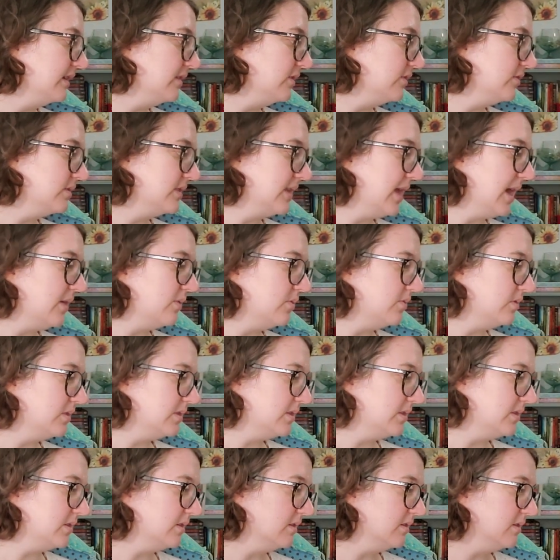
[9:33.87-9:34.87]
Those
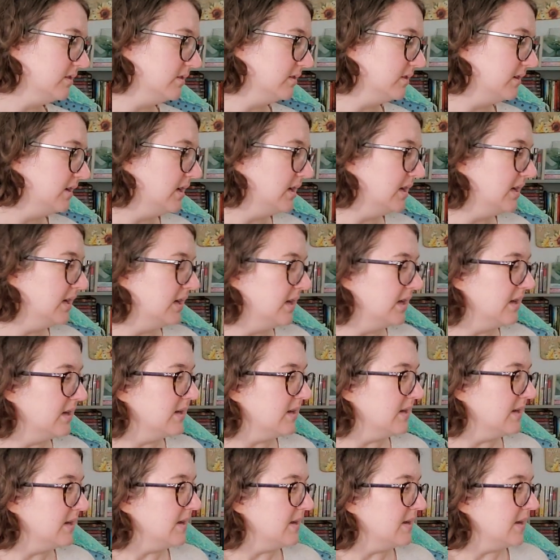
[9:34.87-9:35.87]
owls are
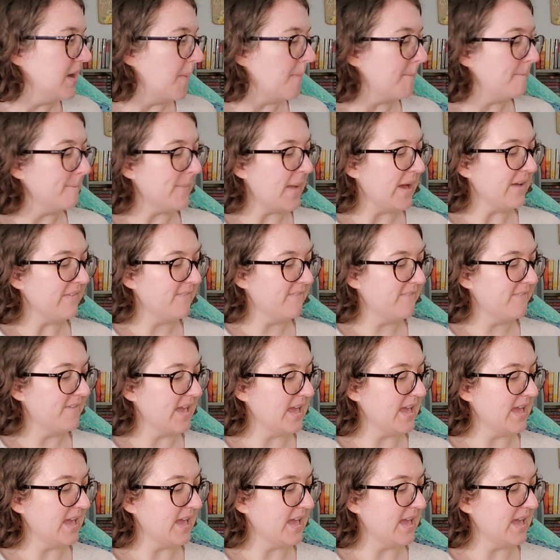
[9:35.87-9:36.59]
my